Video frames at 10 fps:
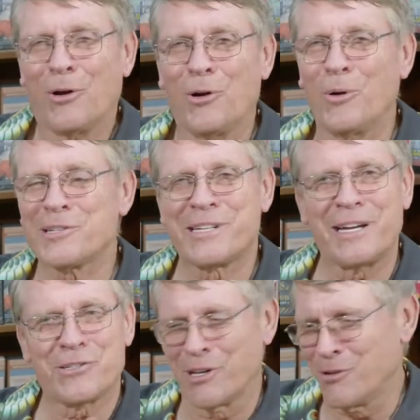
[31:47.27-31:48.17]
Who is
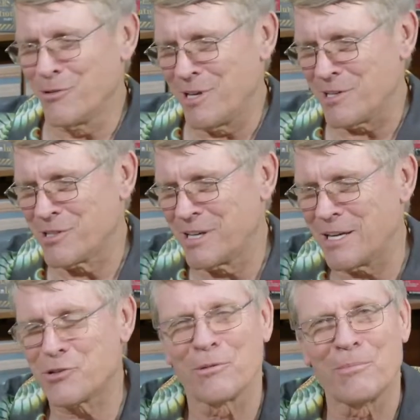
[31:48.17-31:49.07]
teaching you this?
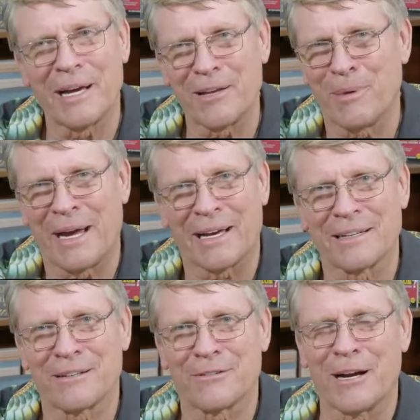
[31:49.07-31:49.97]
Get your money back,
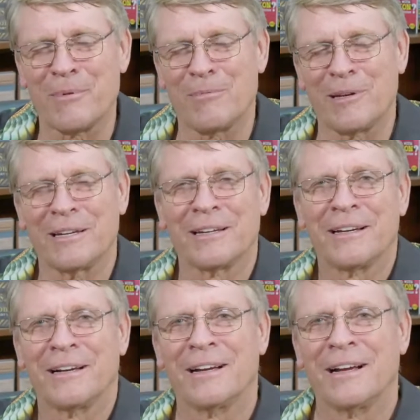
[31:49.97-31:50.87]
crybaby.
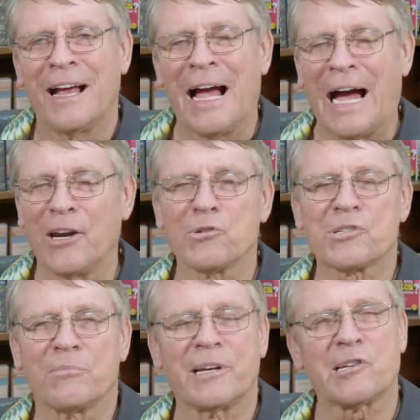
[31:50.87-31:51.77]
I know
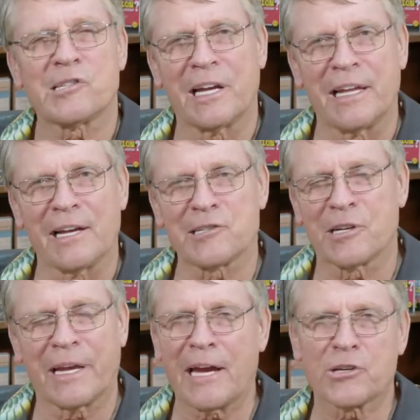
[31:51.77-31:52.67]
somebody said that.
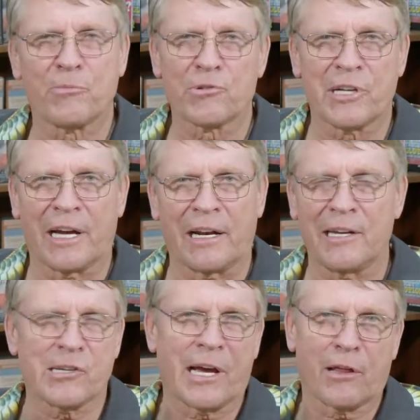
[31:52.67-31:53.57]
Gashmu said it.
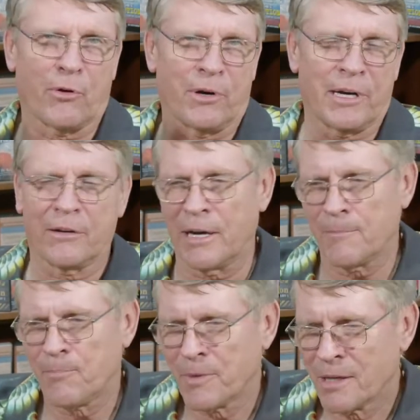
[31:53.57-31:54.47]
He's got authority, right?
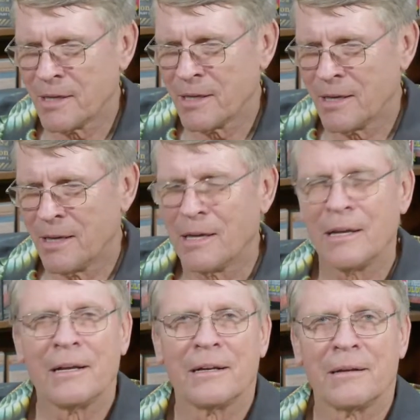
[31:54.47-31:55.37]

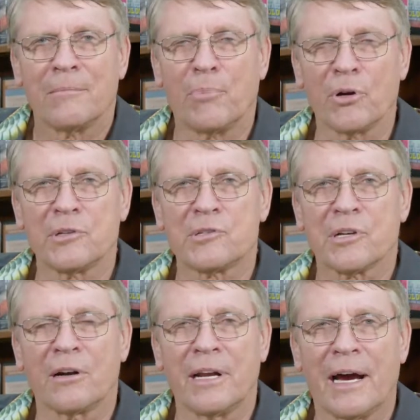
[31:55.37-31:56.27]
Birds
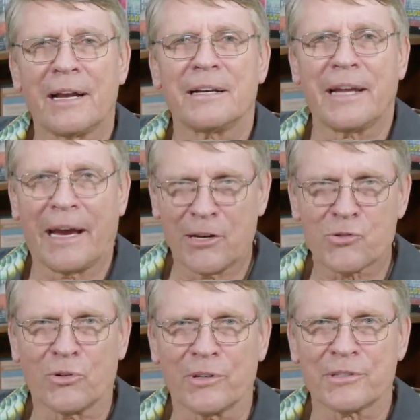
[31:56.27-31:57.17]
are not
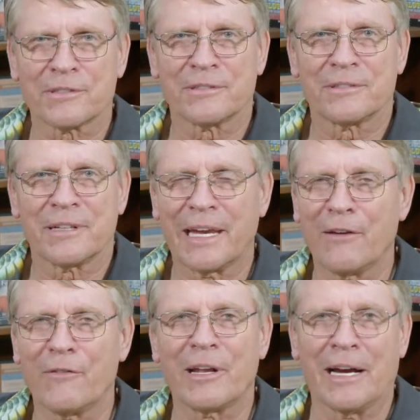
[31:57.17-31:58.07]
dinosaurs.
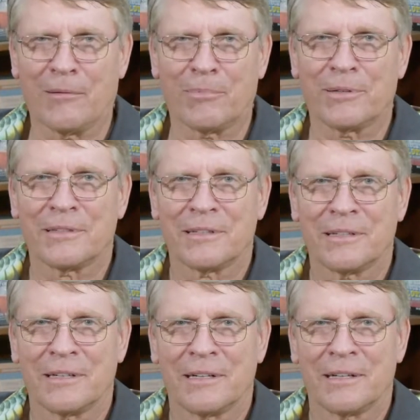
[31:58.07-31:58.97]
Give it up.
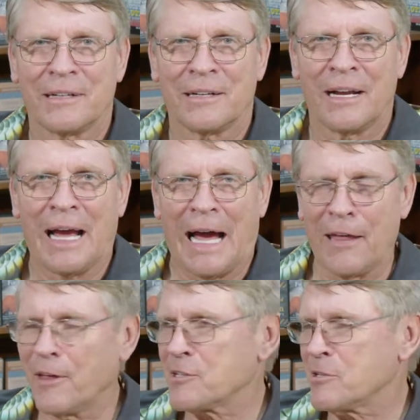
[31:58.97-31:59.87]

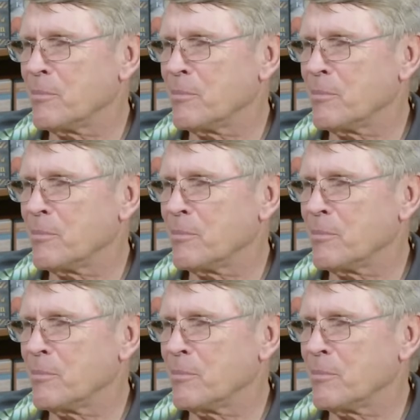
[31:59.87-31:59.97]
I think